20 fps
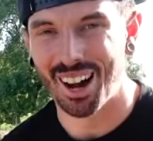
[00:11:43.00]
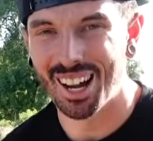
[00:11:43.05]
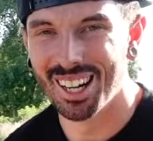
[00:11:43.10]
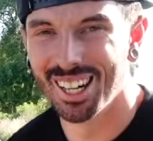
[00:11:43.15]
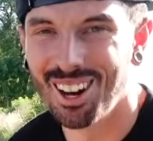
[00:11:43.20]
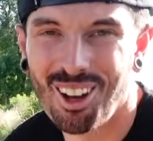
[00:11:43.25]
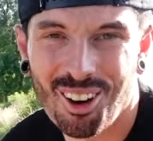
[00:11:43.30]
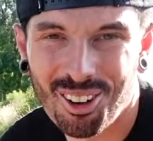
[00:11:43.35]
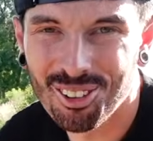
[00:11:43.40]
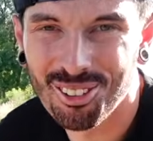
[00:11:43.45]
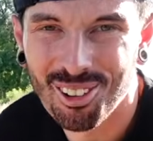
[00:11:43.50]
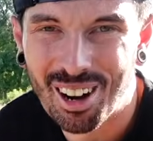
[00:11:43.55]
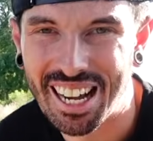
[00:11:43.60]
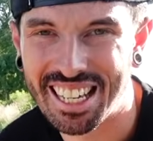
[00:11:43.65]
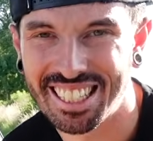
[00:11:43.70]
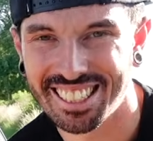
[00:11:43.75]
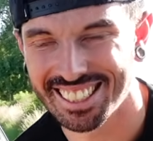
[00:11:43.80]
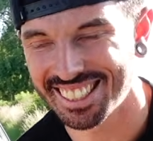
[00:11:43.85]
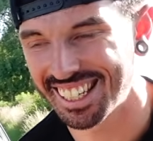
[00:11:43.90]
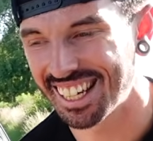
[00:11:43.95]
a long
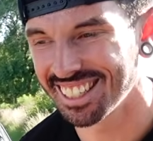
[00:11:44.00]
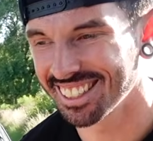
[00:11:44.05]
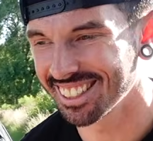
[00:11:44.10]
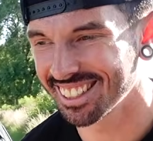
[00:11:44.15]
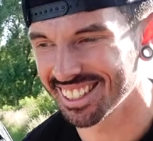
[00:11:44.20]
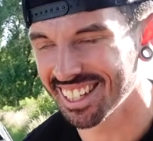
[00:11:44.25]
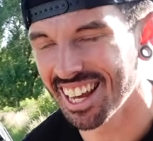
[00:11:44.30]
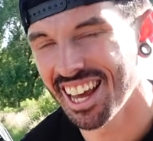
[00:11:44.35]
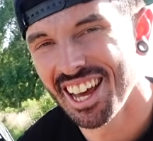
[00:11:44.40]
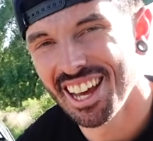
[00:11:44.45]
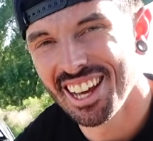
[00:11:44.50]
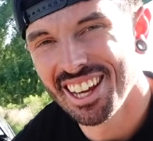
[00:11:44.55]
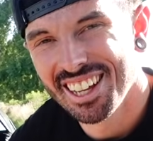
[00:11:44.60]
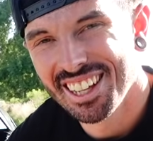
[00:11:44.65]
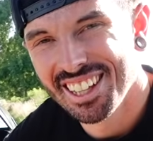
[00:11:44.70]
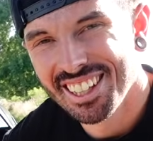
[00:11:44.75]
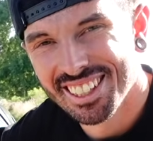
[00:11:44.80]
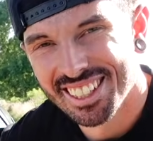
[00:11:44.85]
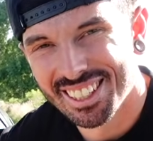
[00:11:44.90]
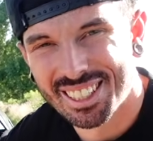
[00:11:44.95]
way since
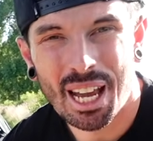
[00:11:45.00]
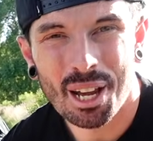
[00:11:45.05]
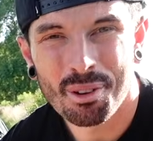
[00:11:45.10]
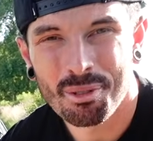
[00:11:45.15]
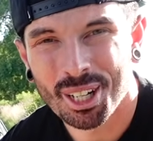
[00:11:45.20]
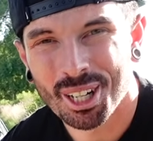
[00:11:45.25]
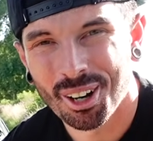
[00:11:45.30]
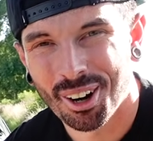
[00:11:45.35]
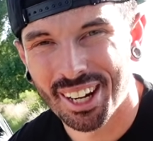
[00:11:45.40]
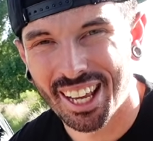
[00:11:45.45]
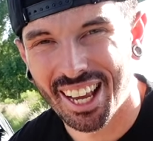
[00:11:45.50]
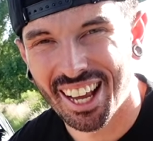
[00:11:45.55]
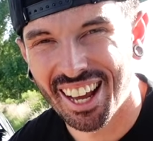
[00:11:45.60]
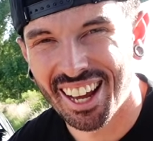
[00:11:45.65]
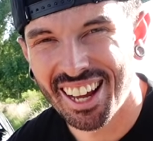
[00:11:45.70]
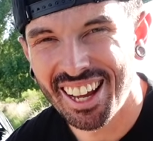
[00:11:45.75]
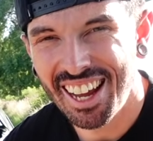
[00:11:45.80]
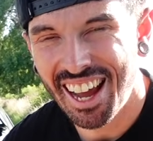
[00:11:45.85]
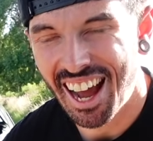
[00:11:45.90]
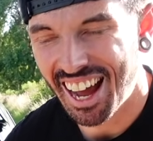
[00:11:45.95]
the day we got it,
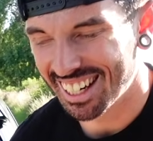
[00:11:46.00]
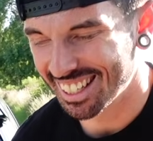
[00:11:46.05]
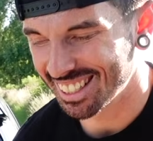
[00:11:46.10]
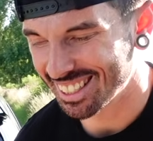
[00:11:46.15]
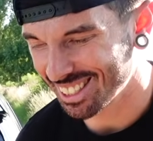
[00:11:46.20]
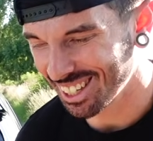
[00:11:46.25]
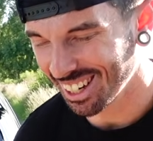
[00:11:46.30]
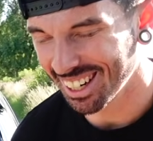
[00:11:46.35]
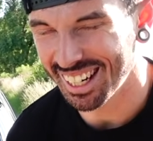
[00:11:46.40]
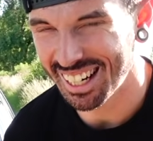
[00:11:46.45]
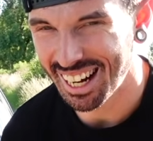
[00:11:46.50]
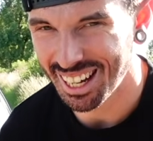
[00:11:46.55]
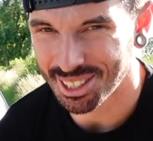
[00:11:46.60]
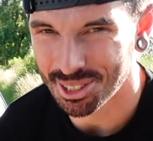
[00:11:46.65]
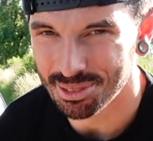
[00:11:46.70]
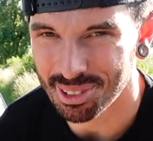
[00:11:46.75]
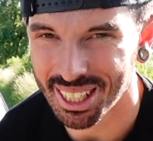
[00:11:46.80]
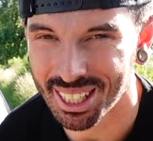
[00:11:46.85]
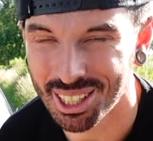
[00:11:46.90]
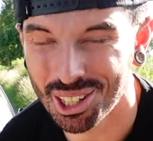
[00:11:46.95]
and it's turning out
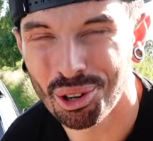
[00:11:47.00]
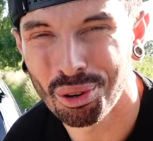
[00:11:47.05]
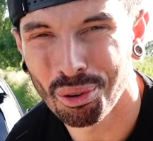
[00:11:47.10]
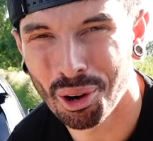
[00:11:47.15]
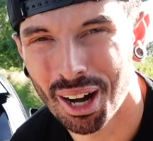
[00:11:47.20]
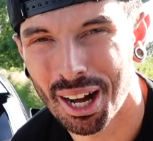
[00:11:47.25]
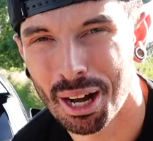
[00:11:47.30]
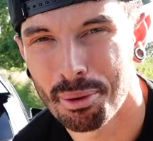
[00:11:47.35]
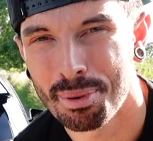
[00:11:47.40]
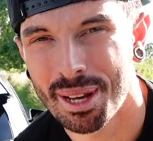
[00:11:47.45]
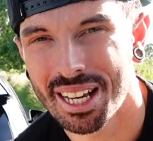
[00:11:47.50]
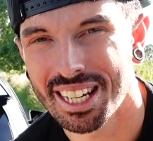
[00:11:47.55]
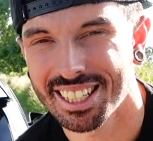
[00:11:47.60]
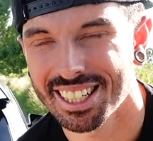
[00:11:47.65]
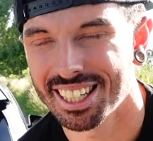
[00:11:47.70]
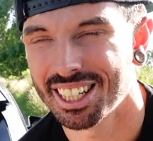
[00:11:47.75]
to be quite a beast.